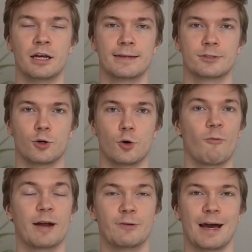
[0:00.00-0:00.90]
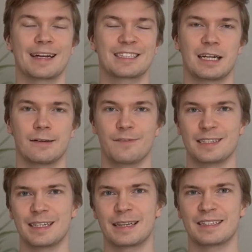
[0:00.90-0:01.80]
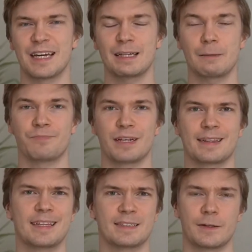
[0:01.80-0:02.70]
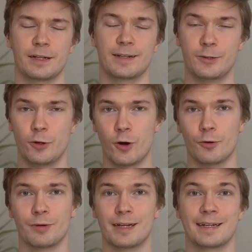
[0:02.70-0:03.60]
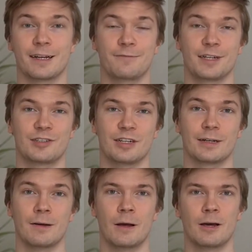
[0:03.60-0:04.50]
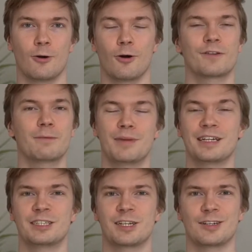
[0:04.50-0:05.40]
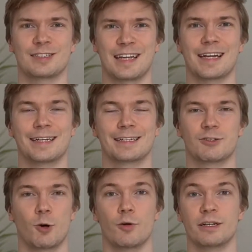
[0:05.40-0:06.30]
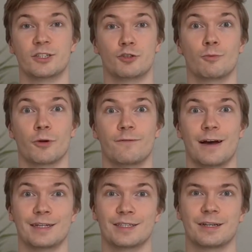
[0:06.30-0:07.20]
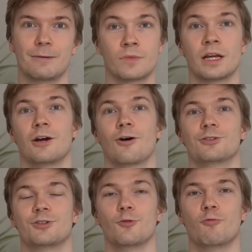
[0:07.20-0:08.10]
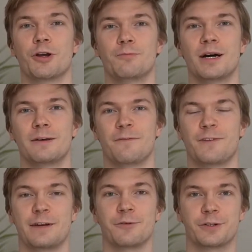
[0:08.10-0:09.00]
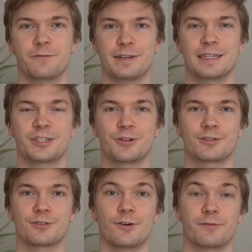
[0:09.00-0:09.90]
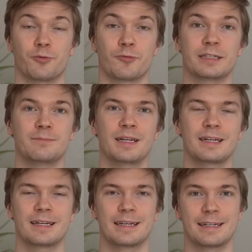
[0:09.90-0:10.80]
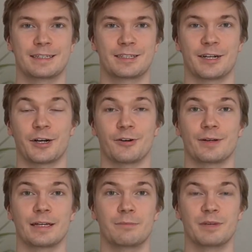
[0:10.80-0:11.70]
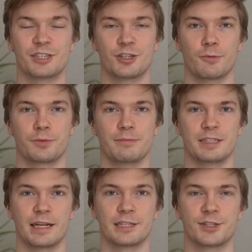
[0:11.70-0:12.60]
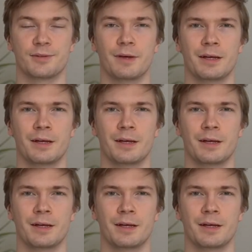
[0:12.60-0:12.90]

So when you actually visit the site, it does no data fetching. All of the pages are static, so it's super fast. Also, one of my favorite features of Prismic is their image optimization.